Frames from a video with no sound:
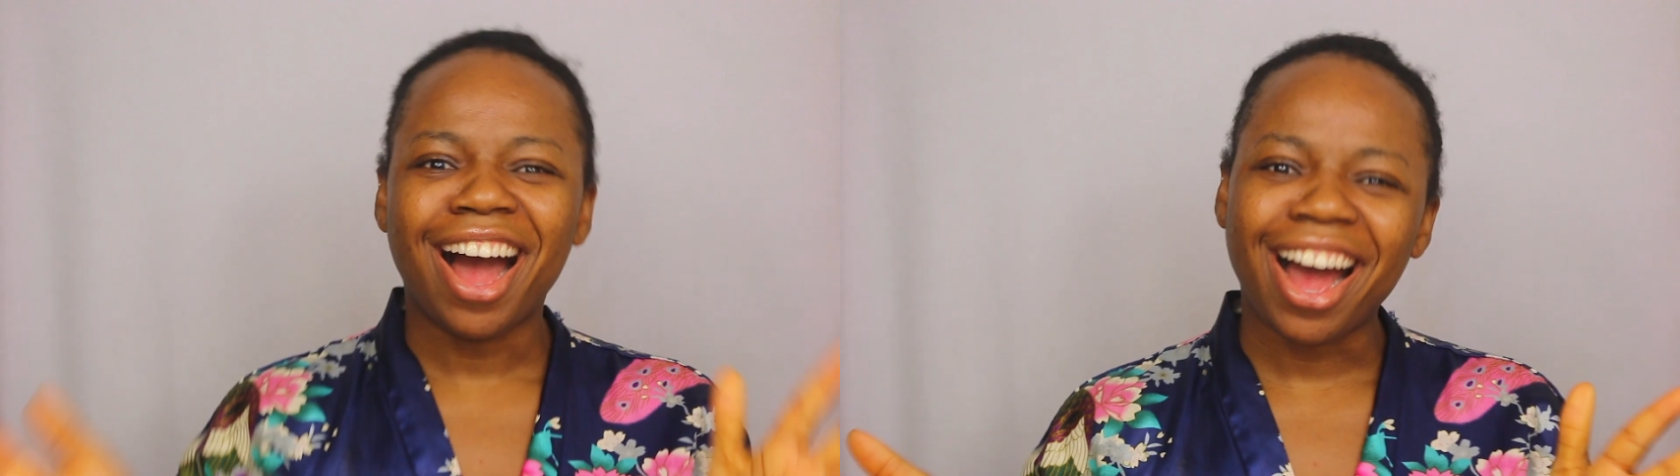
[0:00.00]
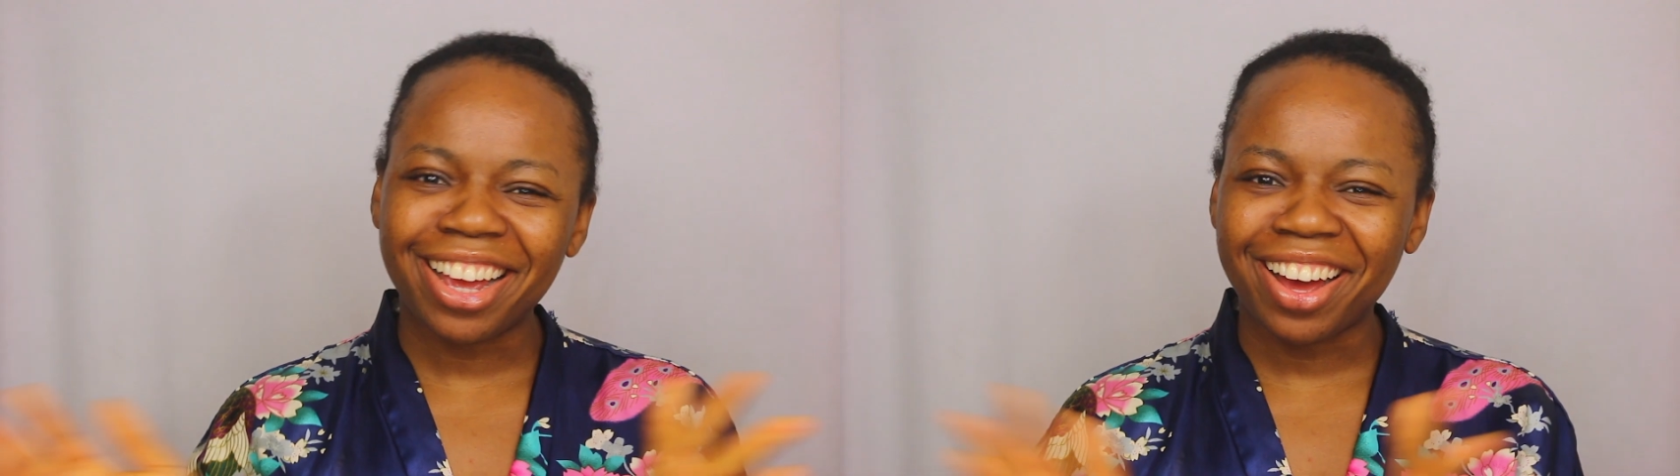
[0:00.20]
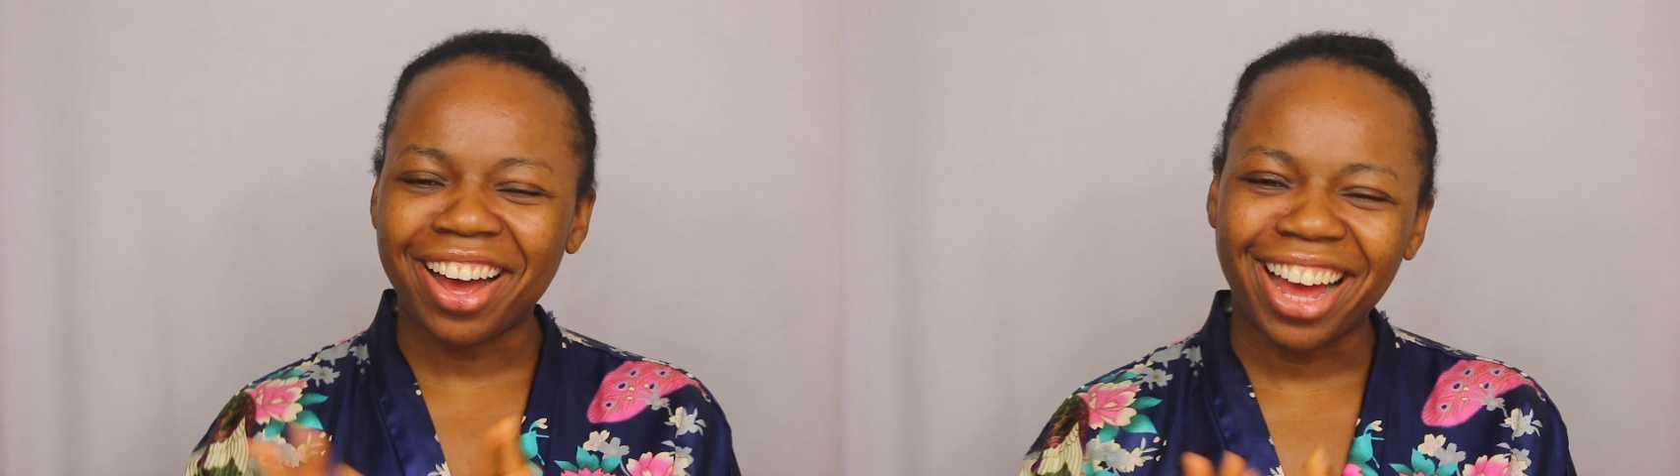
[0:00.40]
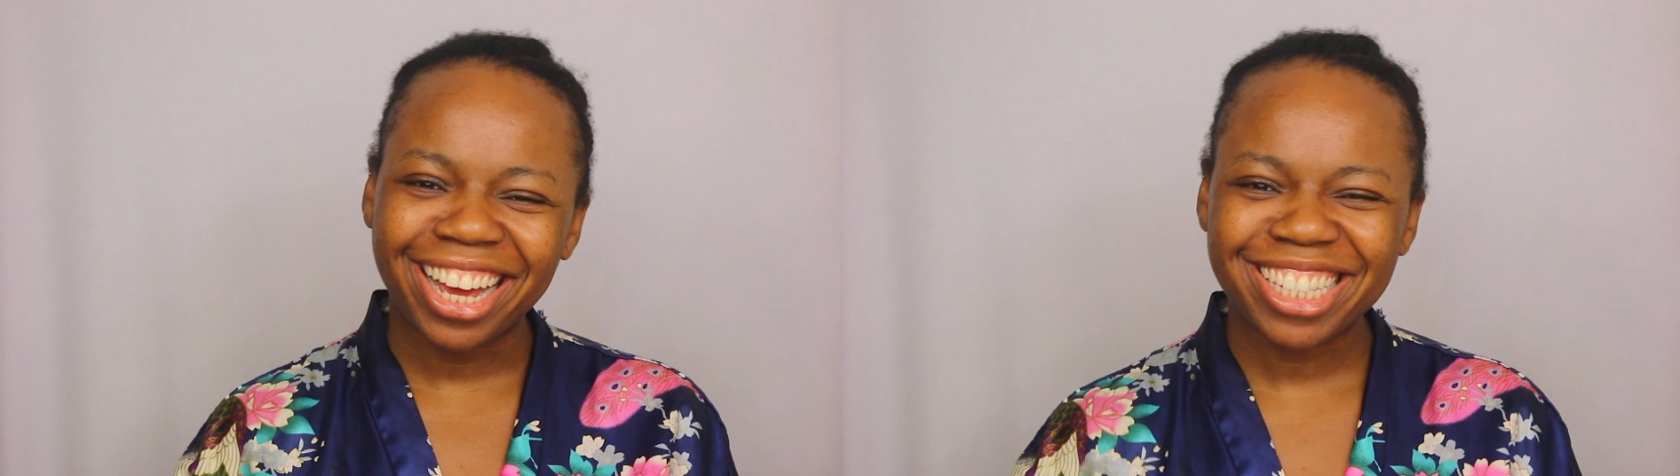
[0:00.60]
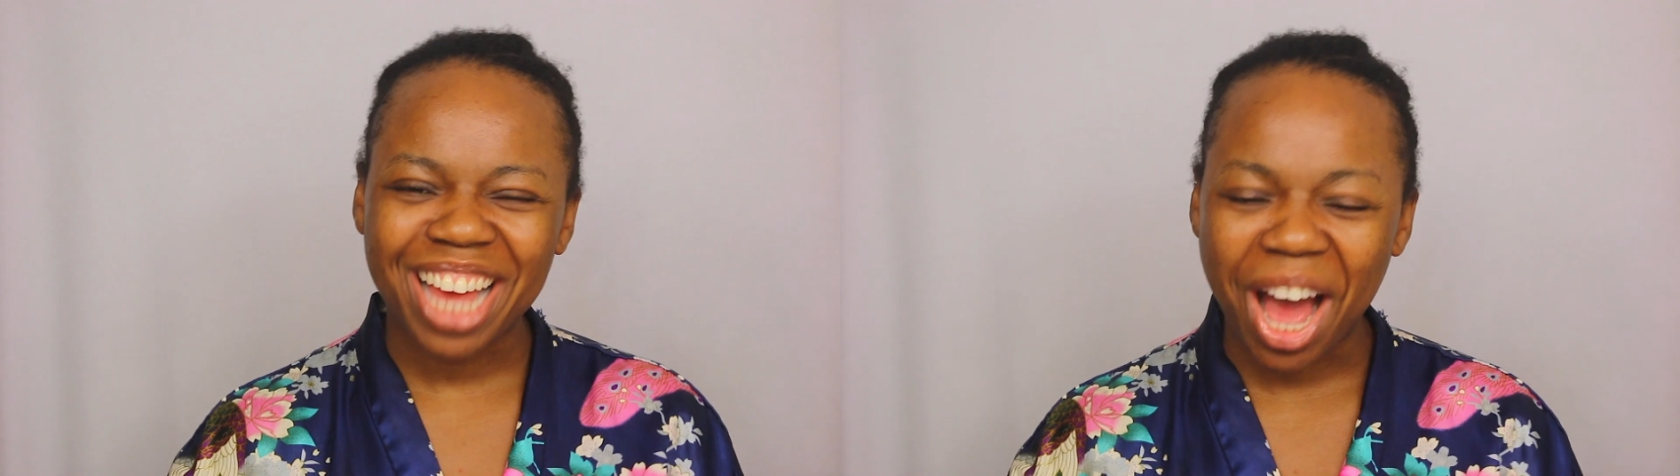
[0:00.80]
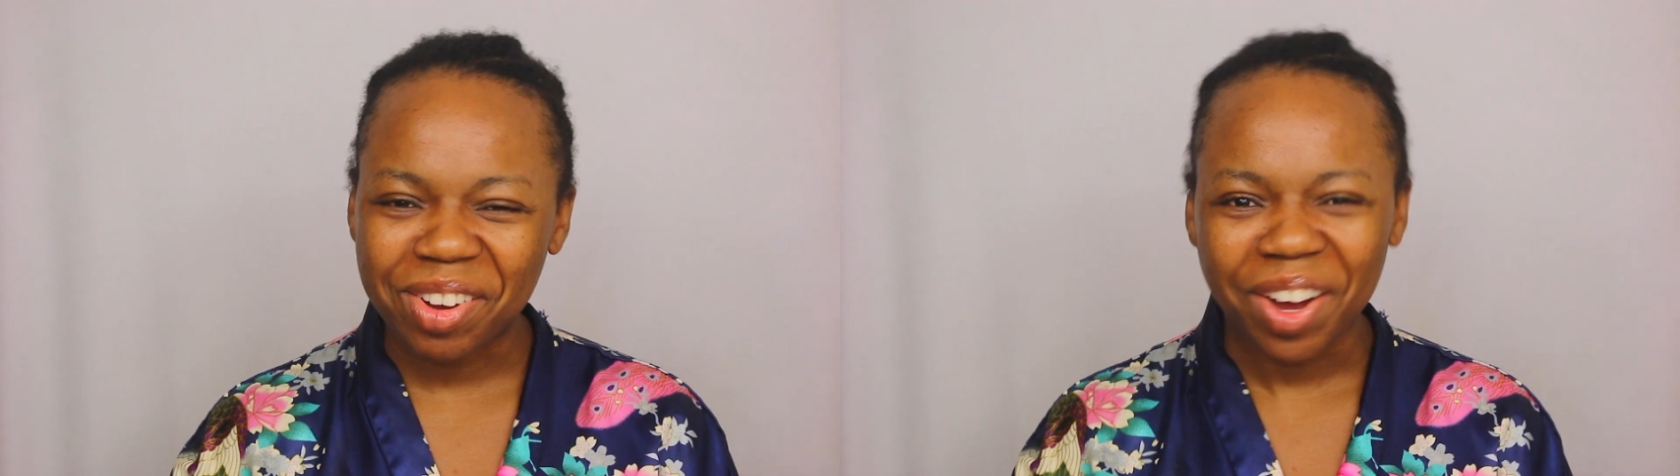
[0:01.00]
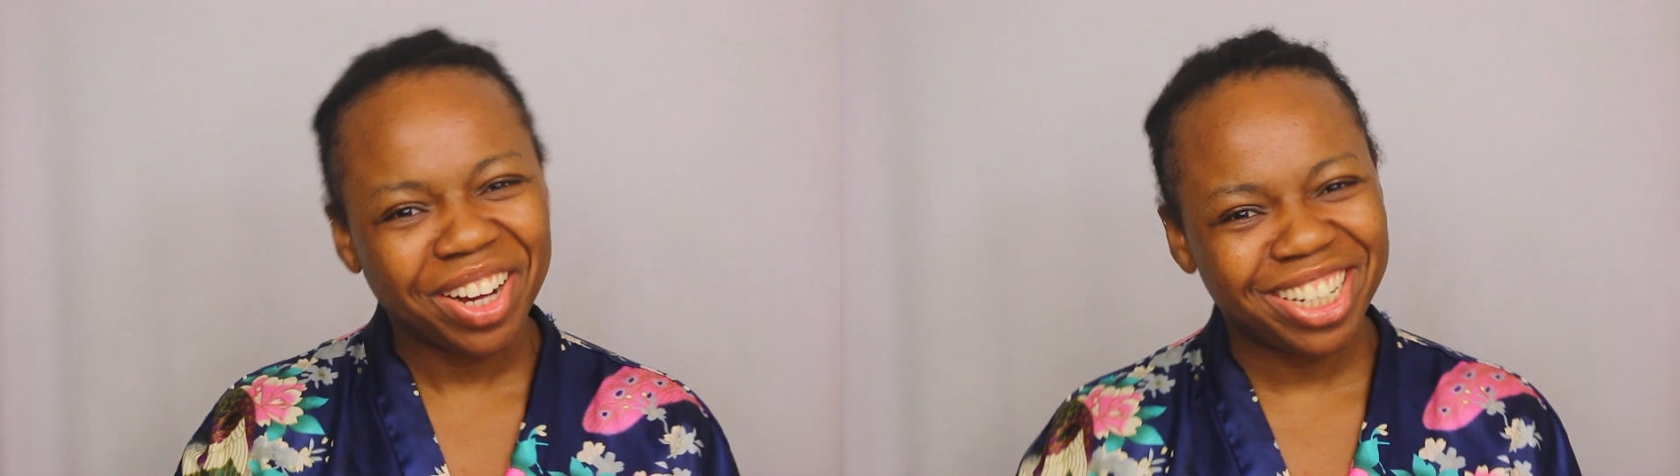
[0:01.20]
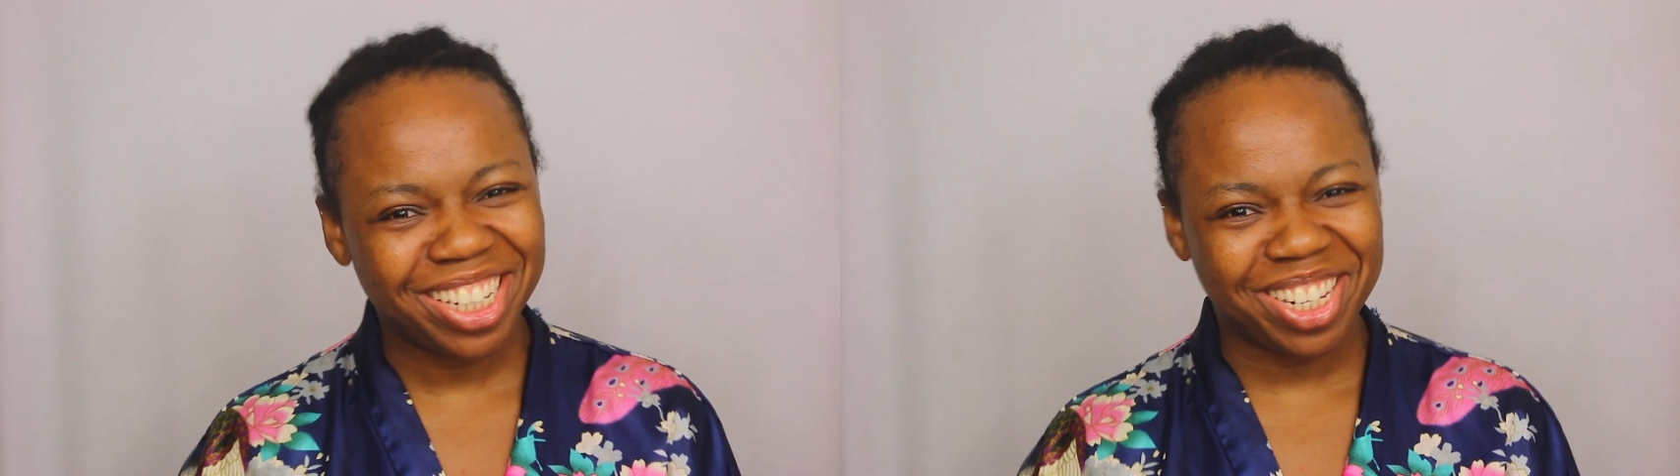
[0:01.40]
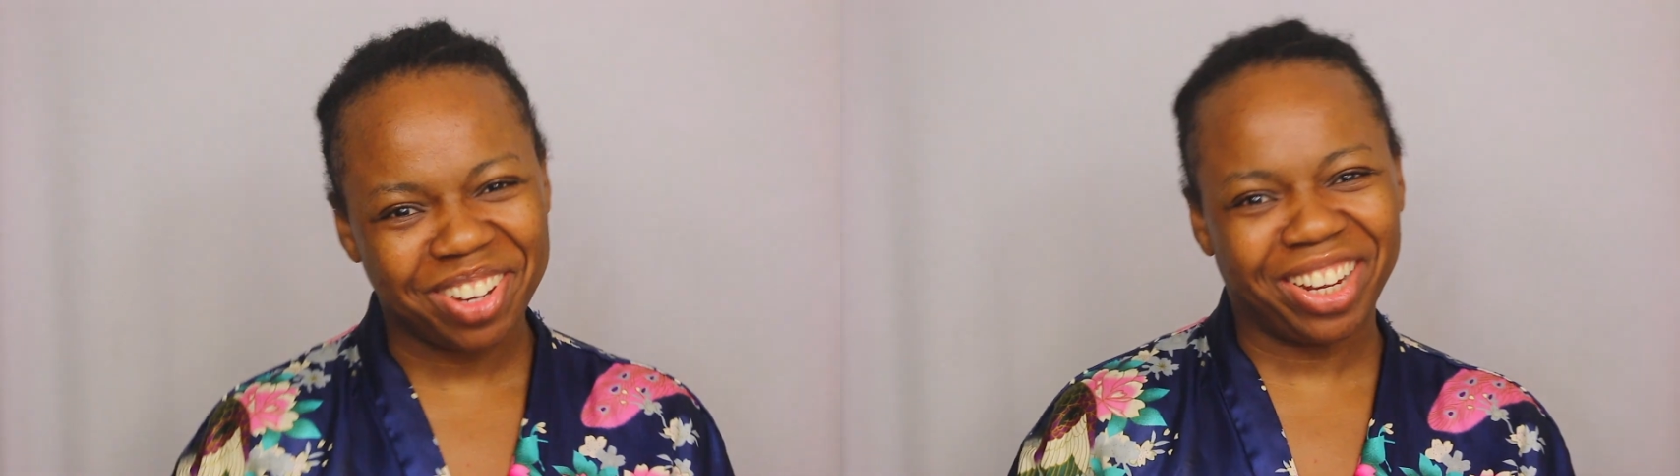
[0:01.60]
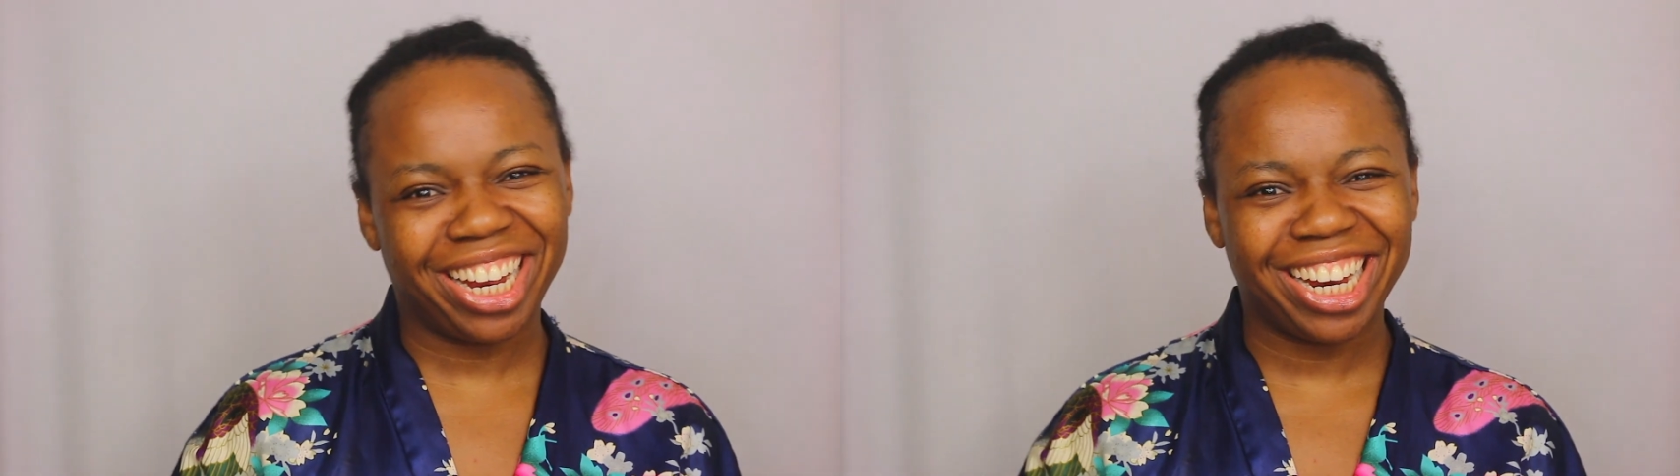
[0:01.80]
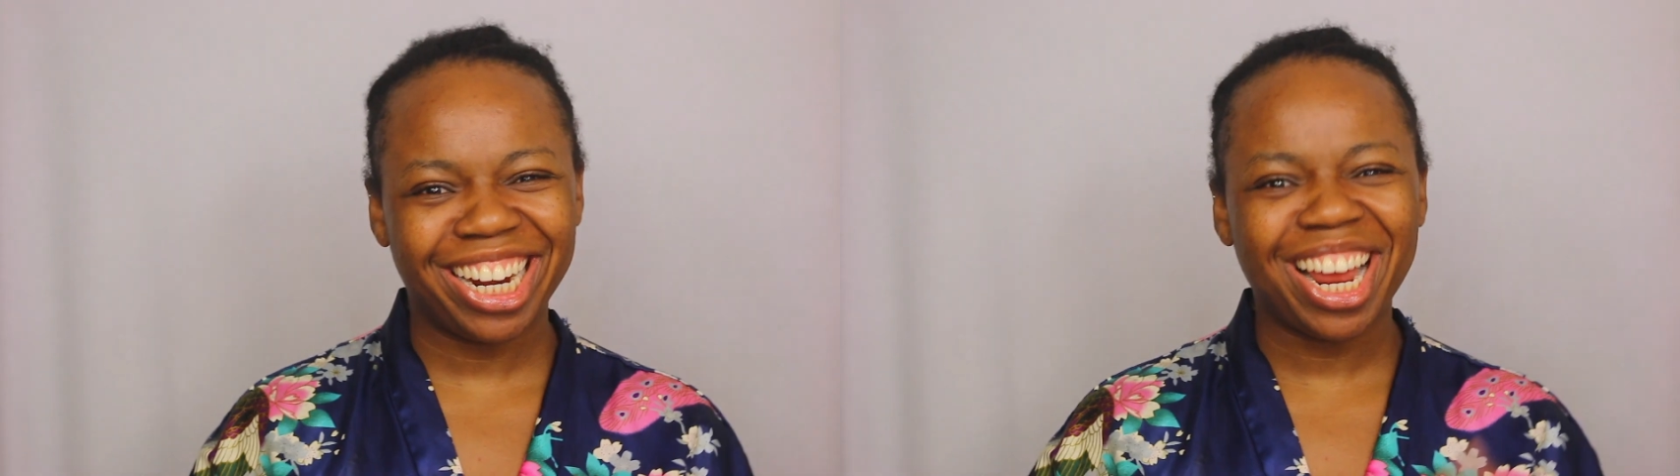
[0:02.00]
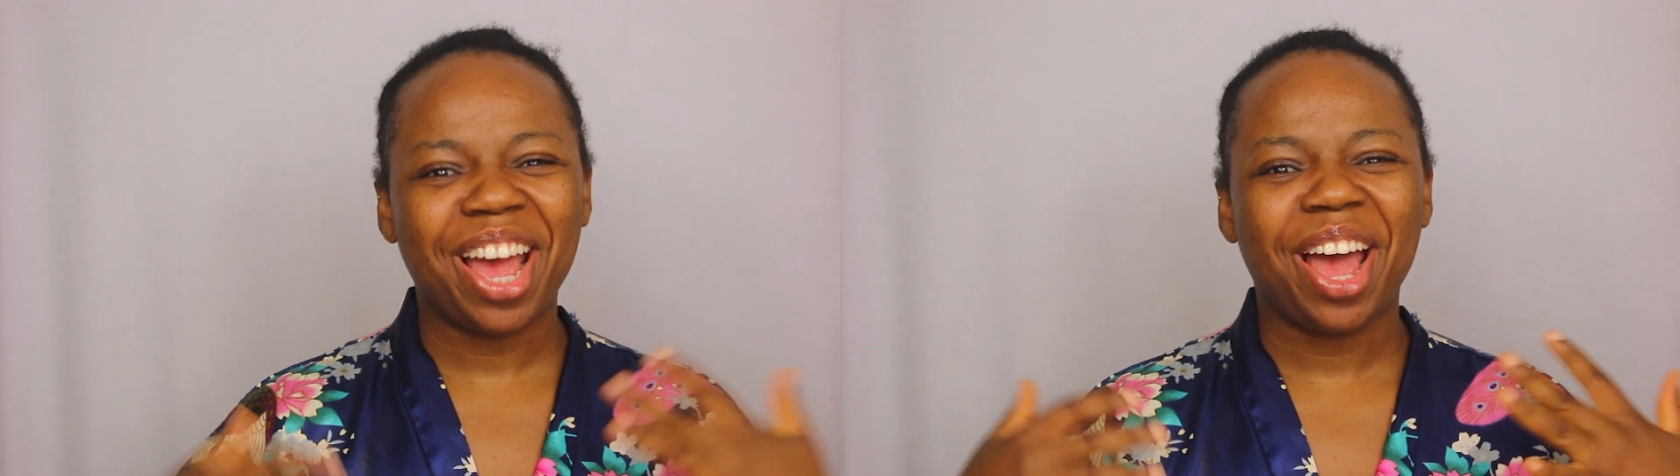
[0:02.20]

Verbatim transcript: Hi guys, how are you doing?